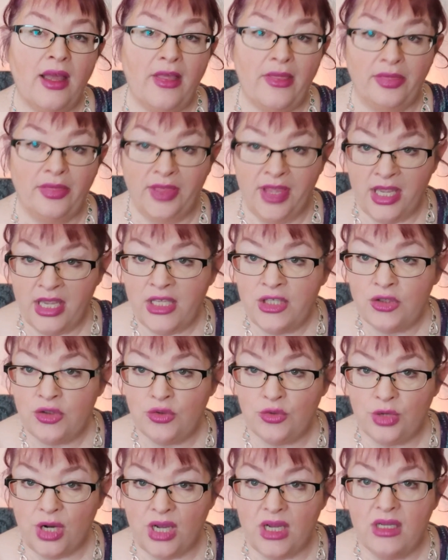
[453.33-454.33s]
These
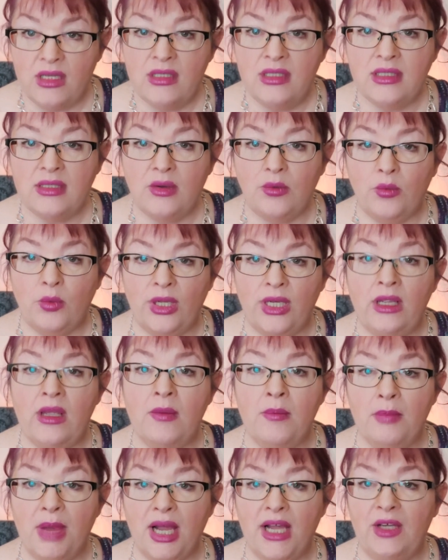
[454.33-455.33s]
drugs, when
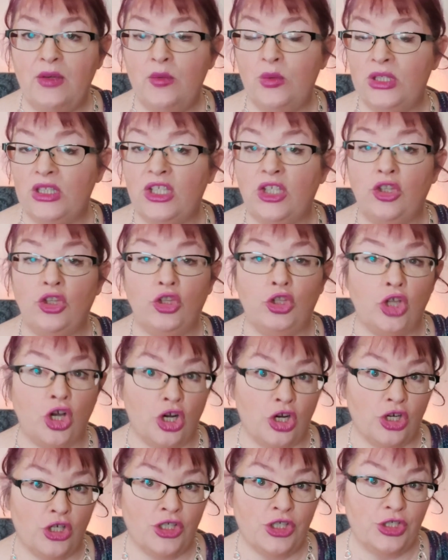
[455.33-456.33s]
combined with the
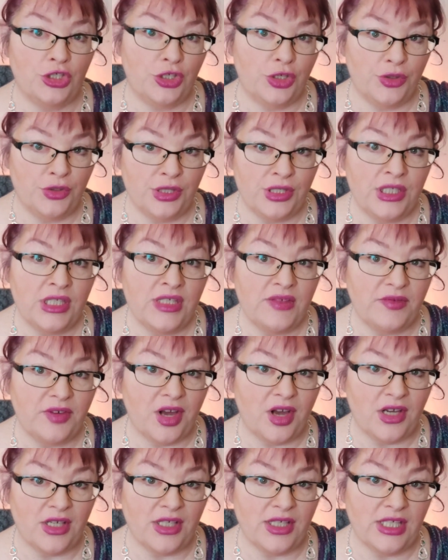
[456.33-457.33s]
large doses of
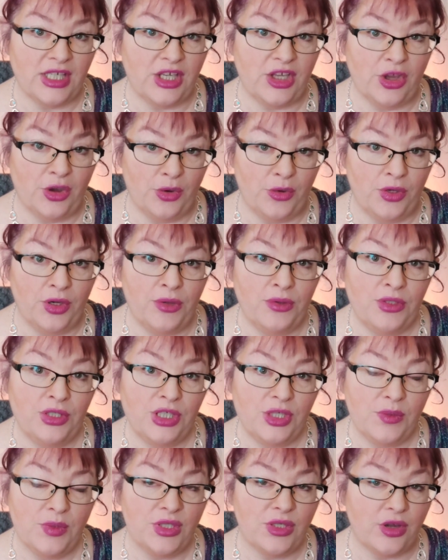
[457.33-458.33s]
oxycodone
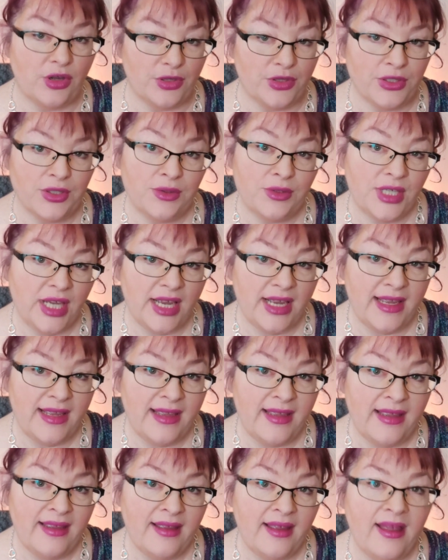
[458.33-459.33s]
she was also
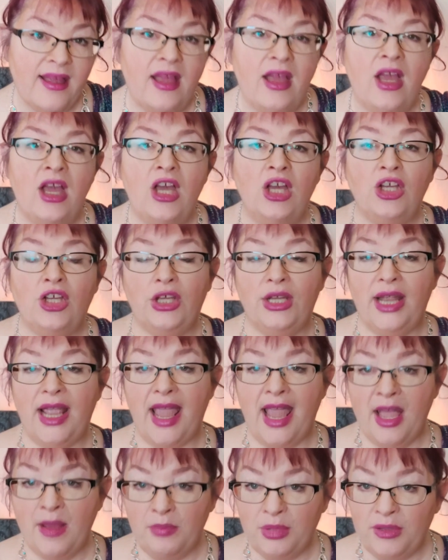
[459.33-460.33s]
taking, could
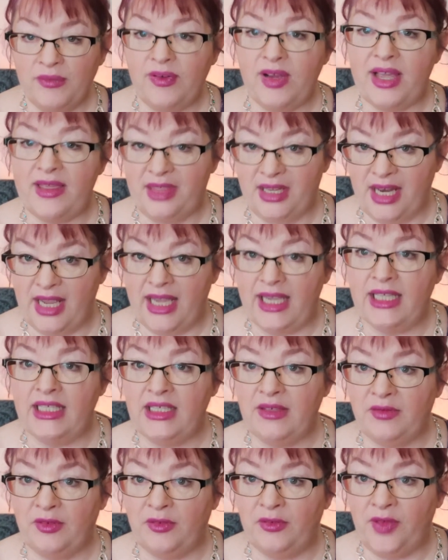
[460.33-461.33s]
amplify the
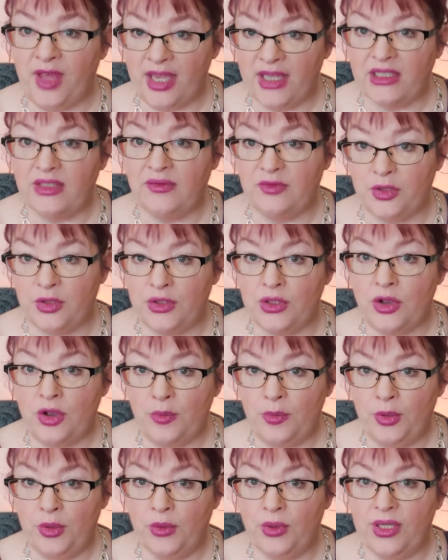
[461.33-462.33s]
negative effect of those
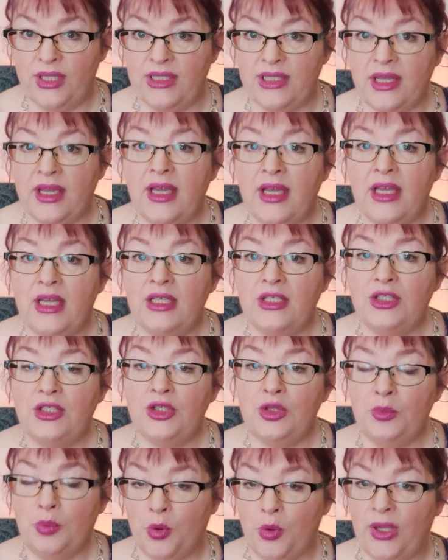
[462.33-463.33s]
opioids
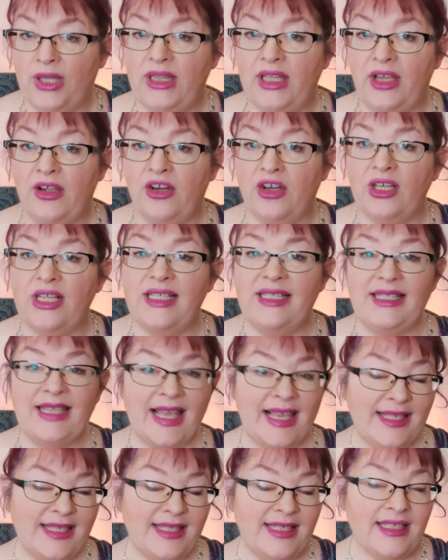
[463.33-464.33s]
to the point that her
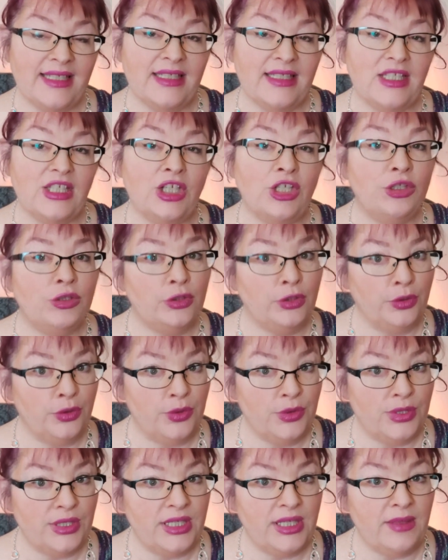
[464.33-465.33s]
intestines could
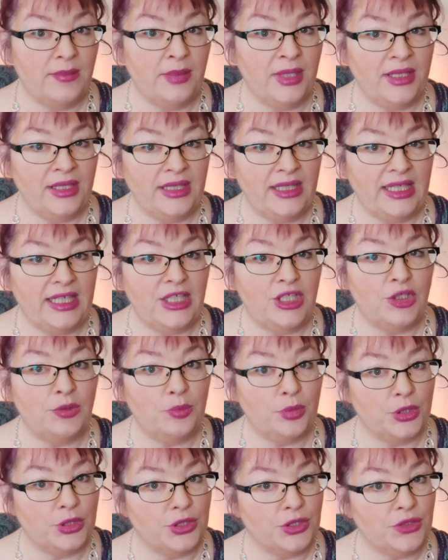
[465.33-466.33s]
lose the ability to
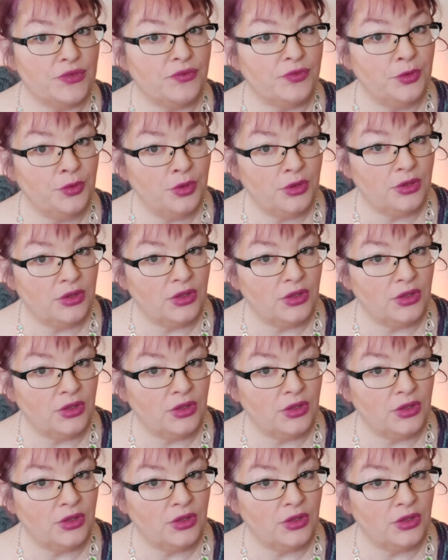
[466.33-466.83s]
push food